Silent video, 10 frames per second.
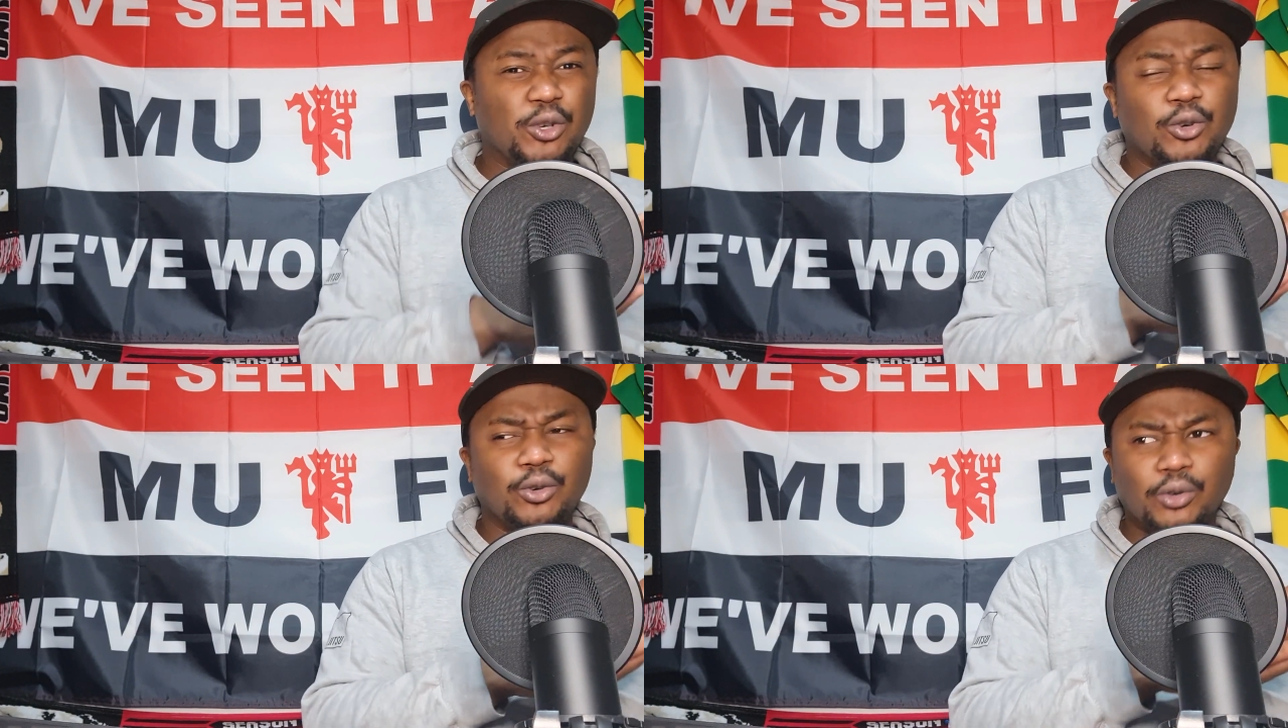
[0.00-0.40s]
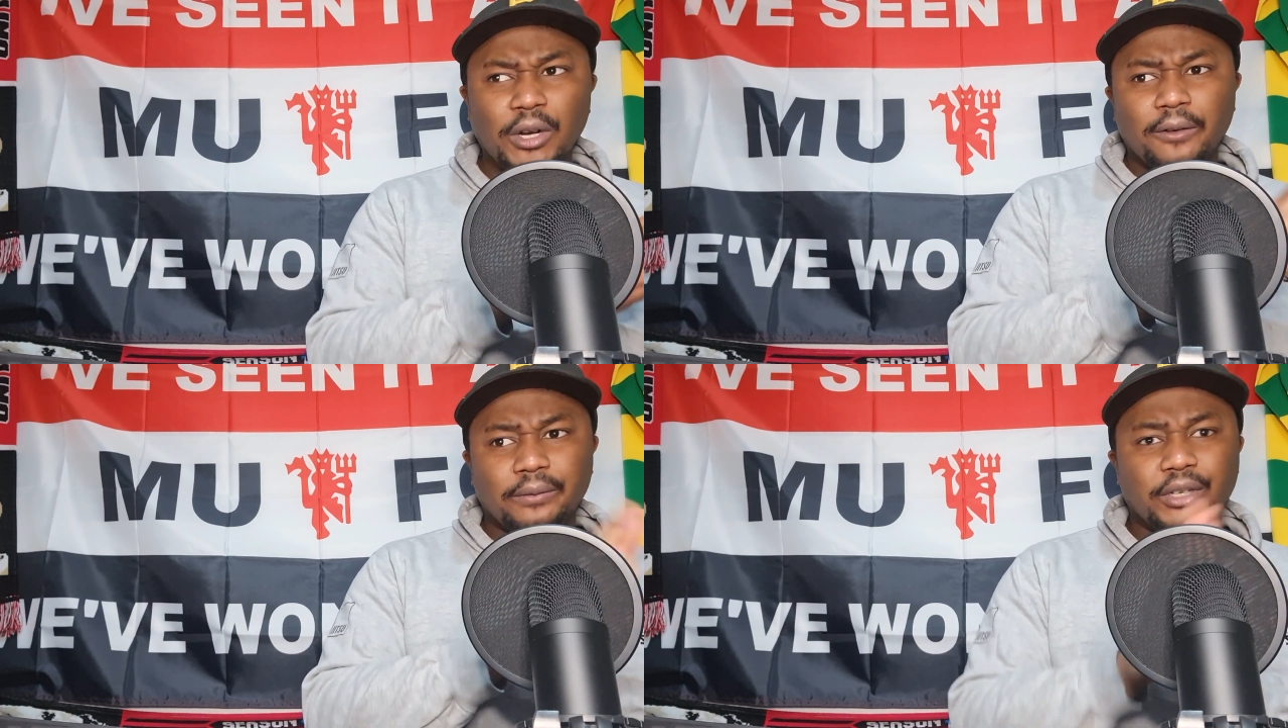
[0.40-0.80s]
new
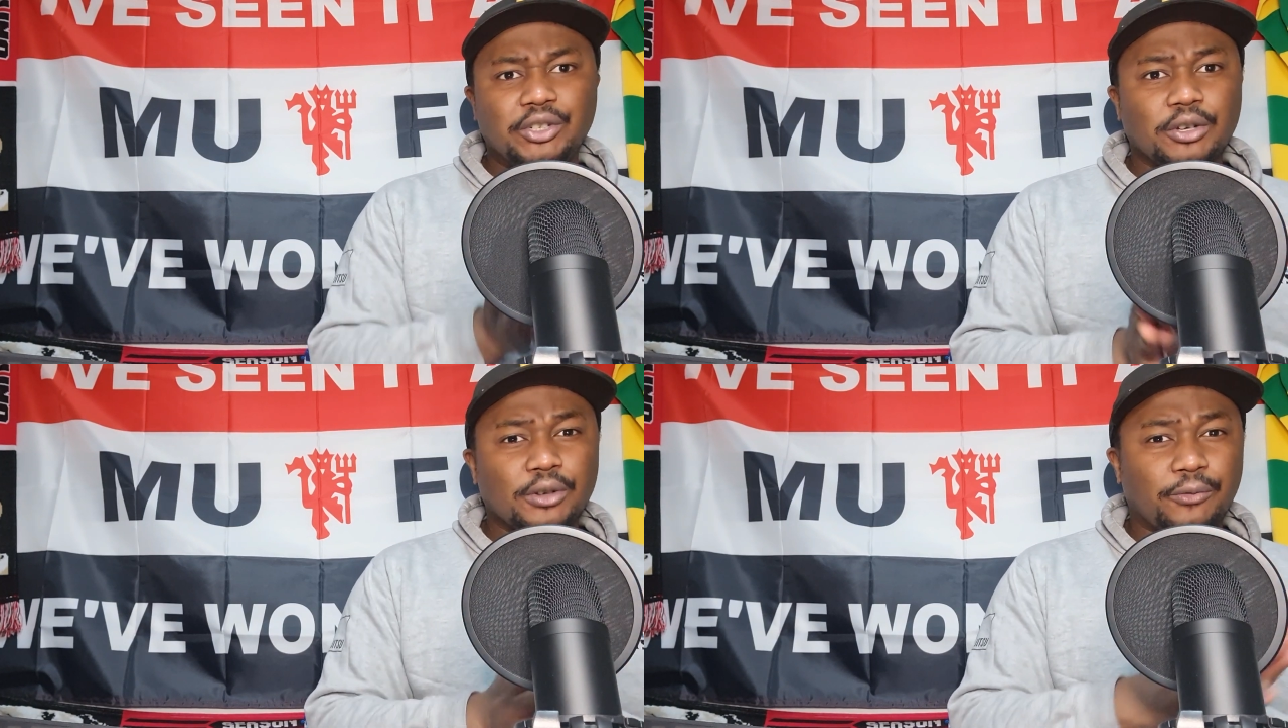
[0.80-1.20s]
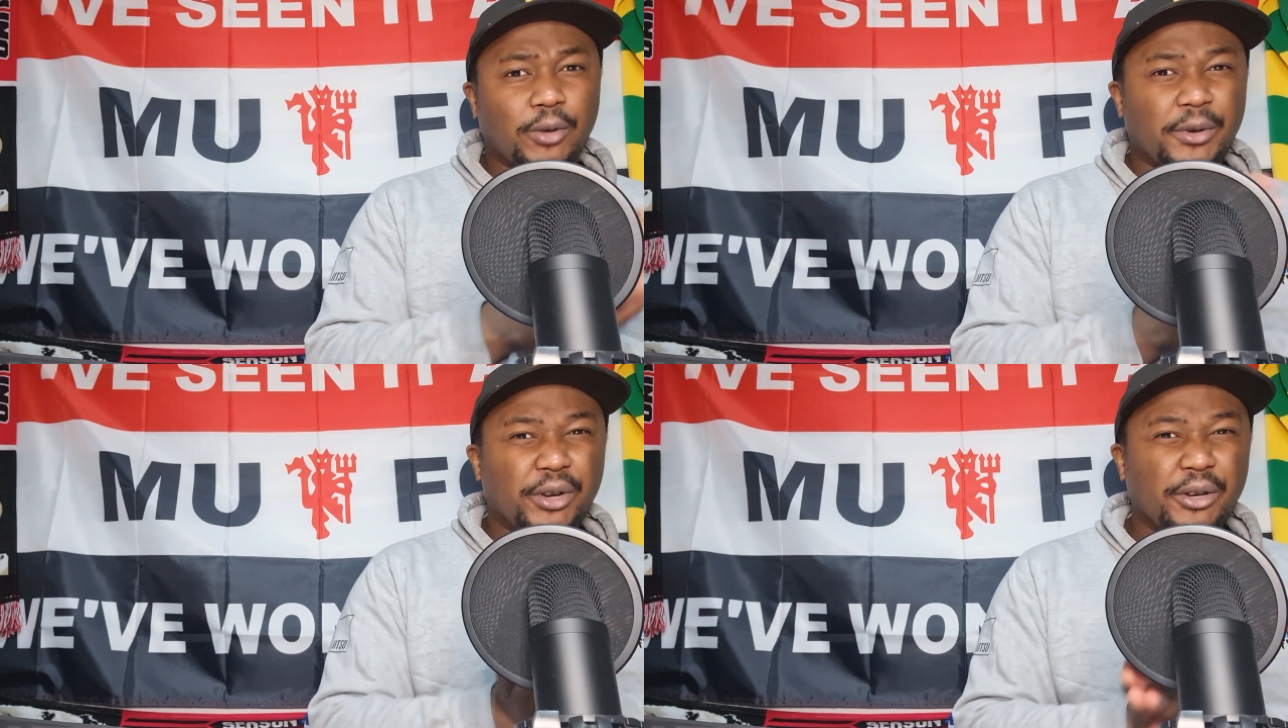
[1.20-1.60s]
videos of
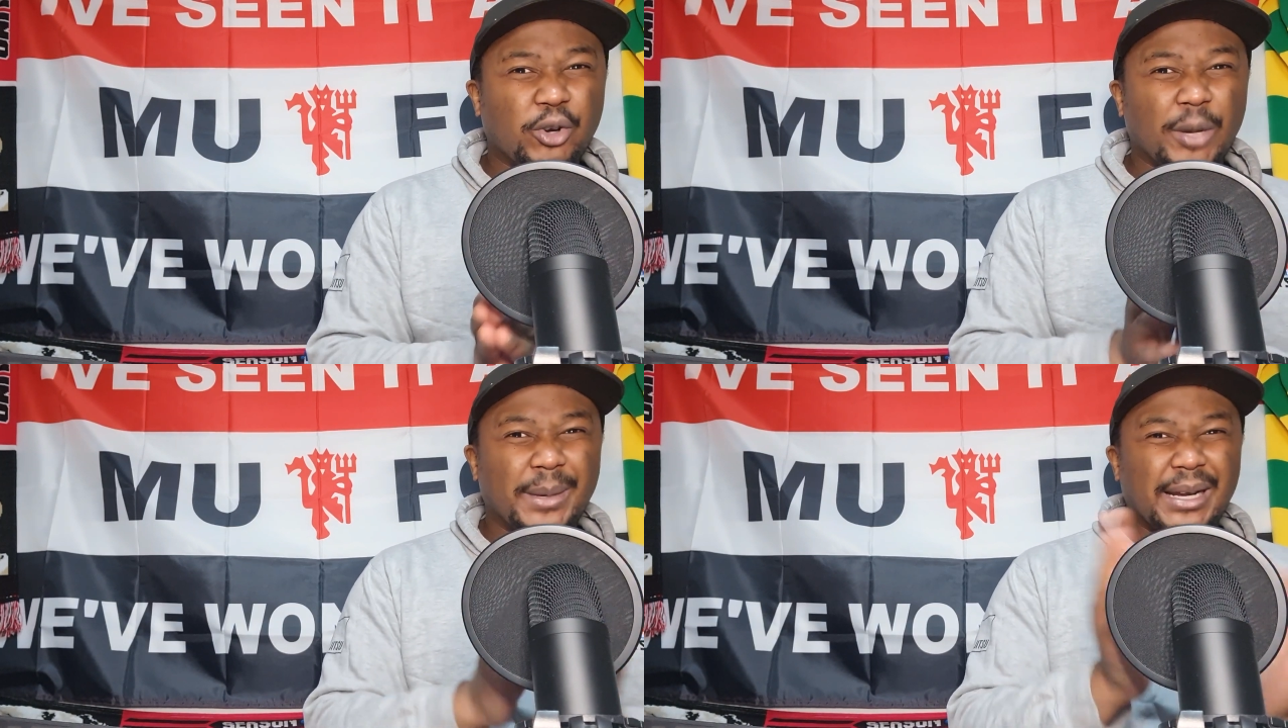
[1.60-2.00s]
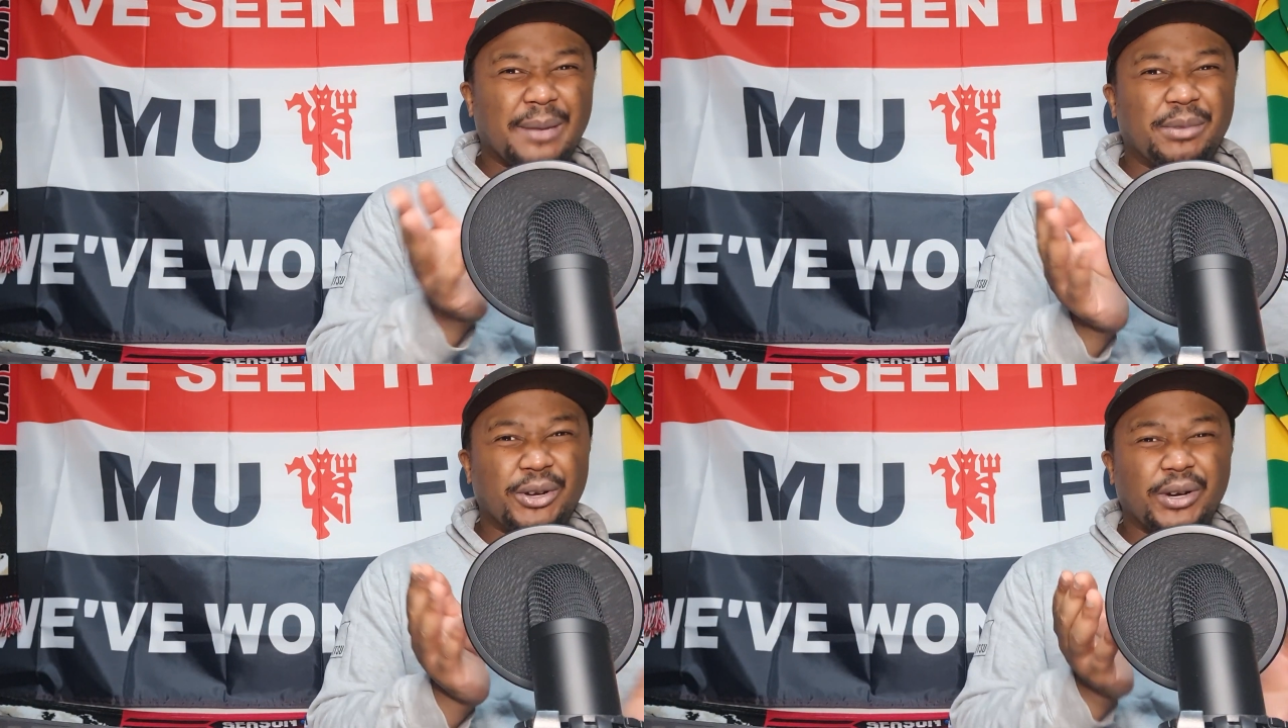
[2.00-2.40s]
Romarinho, comment
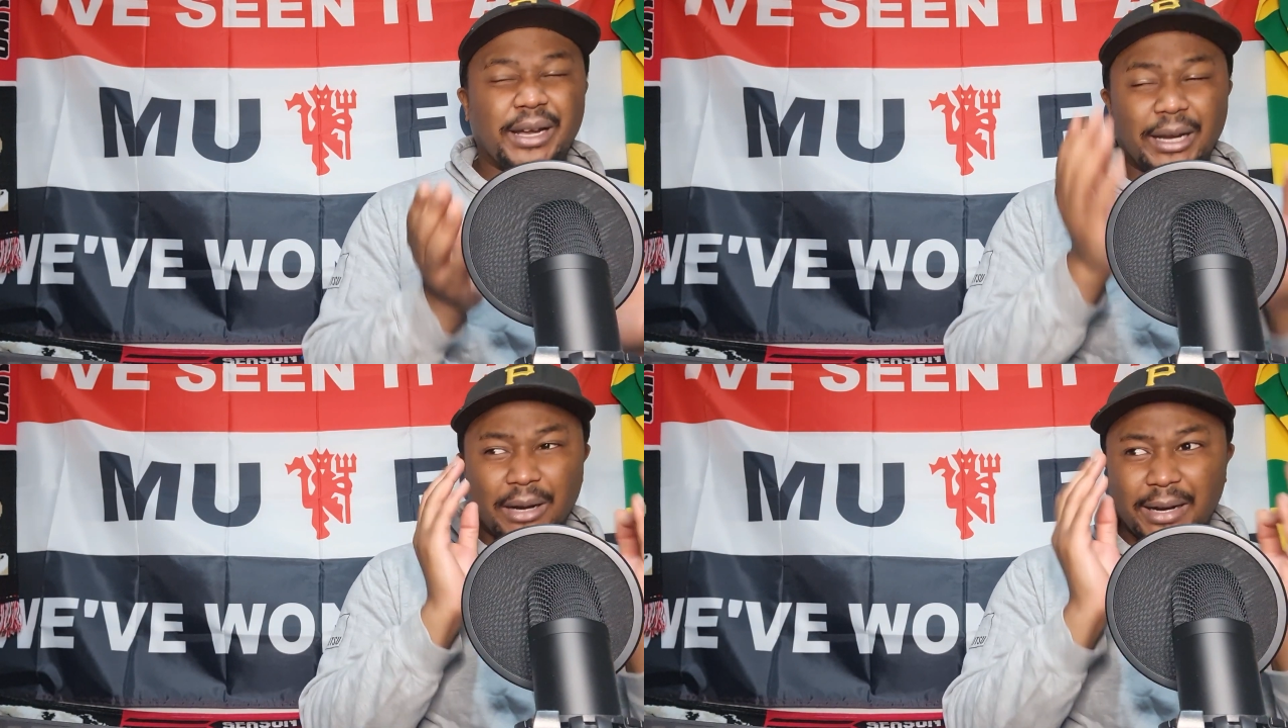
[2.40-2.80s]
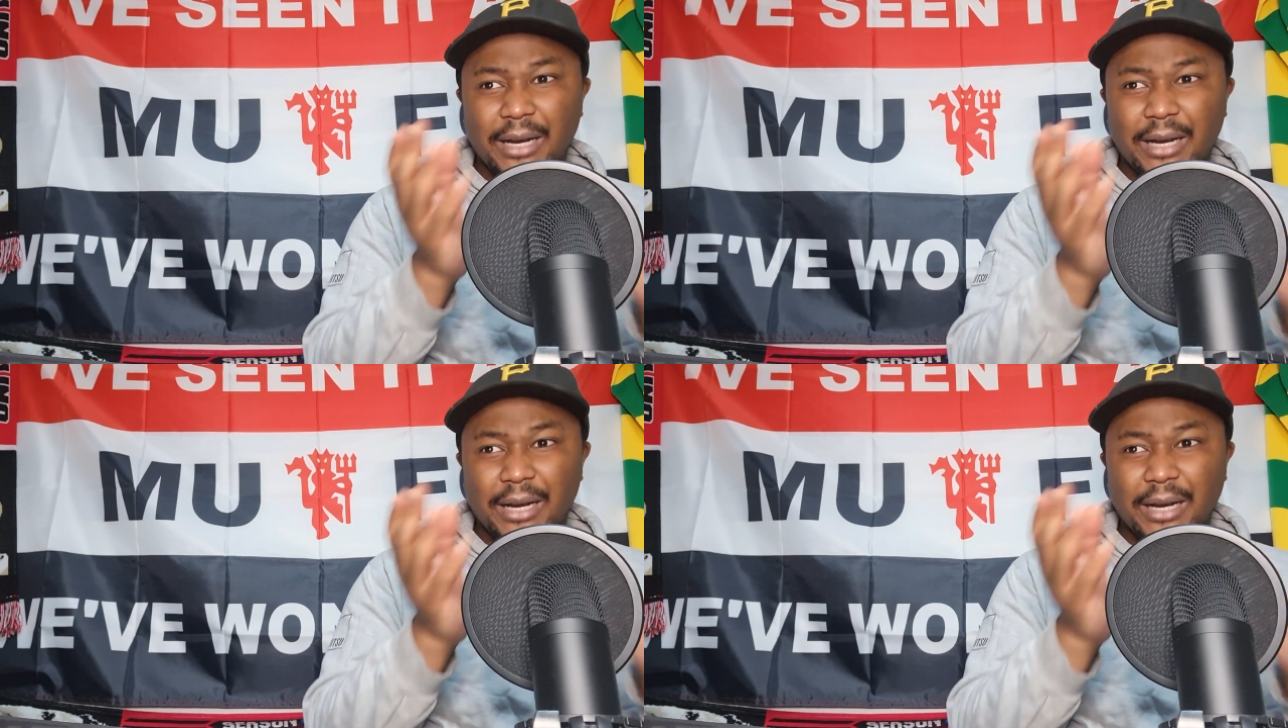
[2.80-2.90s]
down below and I'll,